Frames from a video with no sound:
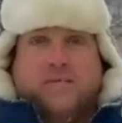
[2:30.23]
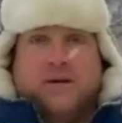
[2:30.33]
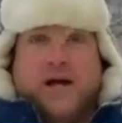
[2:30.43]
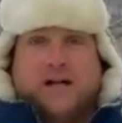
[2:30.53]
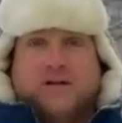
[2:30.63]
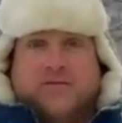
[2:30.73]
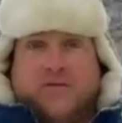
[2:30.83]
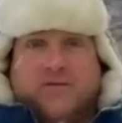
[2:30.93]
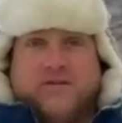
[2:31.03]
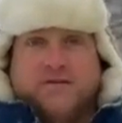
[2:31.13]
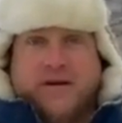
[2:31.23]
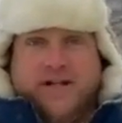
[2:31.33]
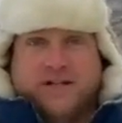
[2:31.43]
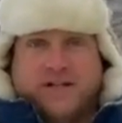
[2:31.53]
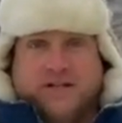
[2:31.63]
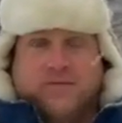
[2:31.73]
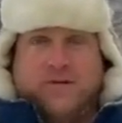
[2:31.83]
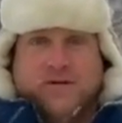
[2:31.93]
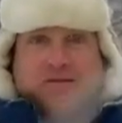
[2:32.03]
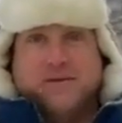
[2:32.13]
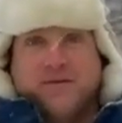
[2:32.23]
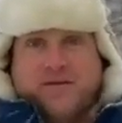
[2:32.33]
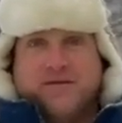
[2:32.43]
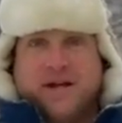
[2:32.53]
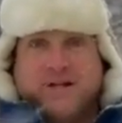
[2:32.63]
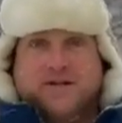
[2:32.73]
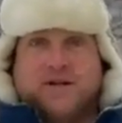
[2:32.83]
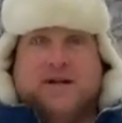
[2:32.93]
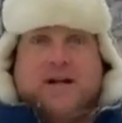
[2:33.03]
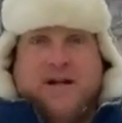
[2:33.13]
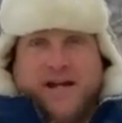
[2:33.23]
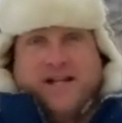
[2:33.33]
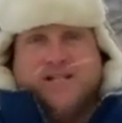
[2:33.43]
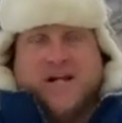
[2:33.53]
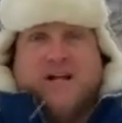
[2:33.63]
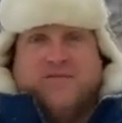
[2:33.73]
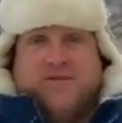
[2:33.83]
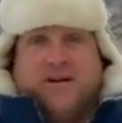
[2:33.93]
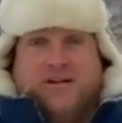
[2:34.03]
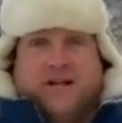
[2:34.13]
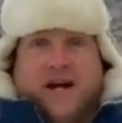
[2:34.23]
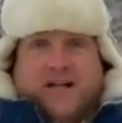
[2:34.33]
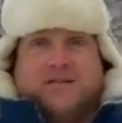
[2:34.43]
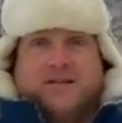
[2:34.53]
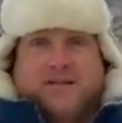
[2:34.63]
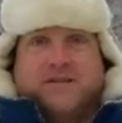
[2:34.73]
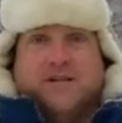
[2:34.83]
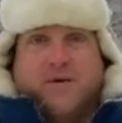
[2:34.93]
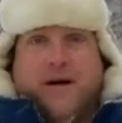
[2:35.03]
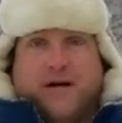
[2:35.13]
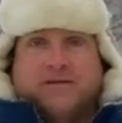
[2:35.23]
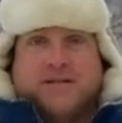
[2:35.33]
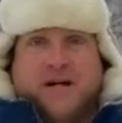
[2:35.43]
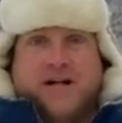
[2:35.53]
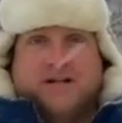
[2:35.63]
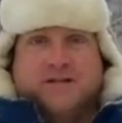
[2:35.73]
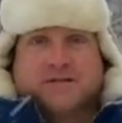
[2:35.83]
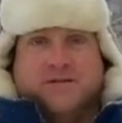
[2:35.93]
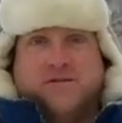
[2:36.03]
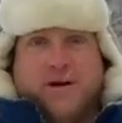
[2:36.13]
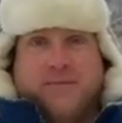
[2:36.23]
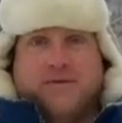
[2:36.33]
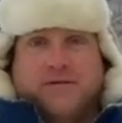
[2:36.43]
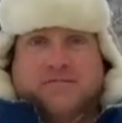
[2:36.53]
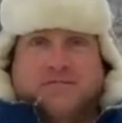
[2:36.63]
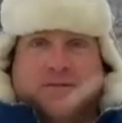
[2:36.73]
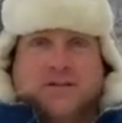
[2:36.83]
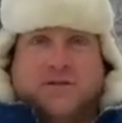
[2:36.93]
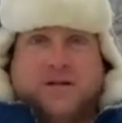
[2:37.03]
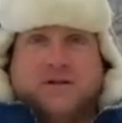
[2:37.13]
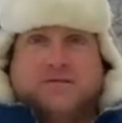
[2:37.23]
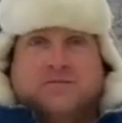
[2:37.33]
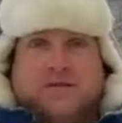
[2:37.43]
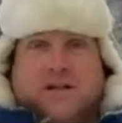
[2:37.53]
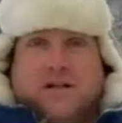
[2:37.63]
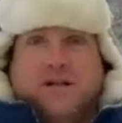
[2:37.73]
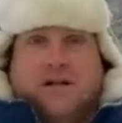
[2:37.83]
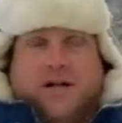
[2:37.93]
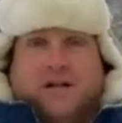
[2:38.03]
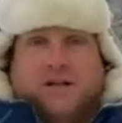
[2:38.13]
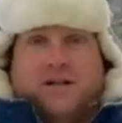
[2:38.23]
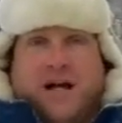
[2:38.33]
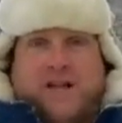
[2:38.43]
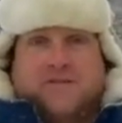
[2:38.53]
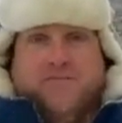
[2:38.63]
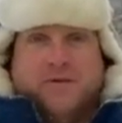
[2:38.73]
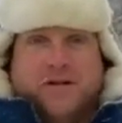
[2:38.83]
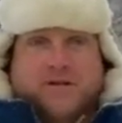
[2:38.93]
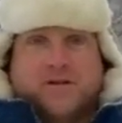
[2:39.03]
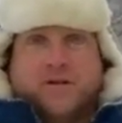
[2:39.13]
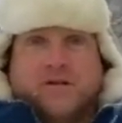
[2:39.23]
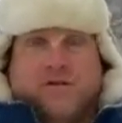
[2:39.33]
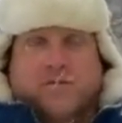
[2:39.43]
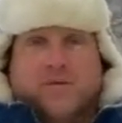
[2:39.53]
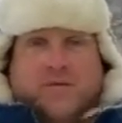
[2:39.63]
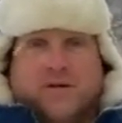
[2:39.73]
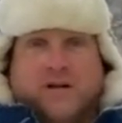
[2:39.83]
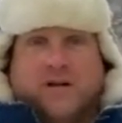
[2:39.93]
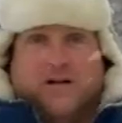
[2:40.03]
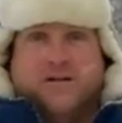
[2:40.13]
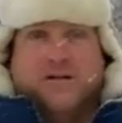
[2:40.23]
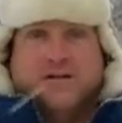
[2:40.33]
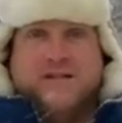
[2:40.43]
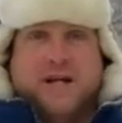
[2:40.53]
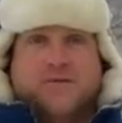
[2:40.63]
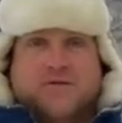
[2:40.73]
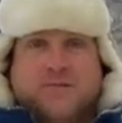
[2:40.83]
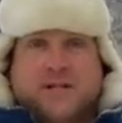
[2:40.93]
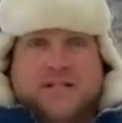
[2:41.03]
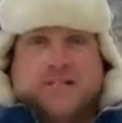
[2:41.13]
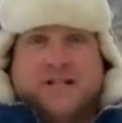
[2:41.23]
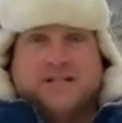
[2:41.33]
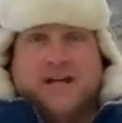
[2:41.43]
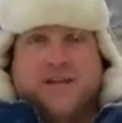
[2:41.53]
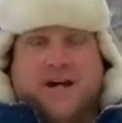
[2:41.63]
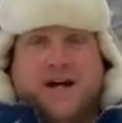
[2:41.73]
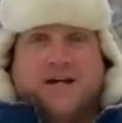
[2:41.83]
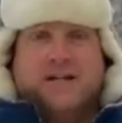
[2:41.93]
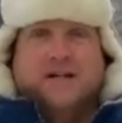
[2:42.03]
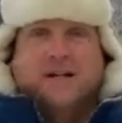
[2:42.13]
lack of refrigeration. We're using Mother Nature. And it's kind of fun, actually, to go outside and grab your gallon of milk or sandwich meats and things like that,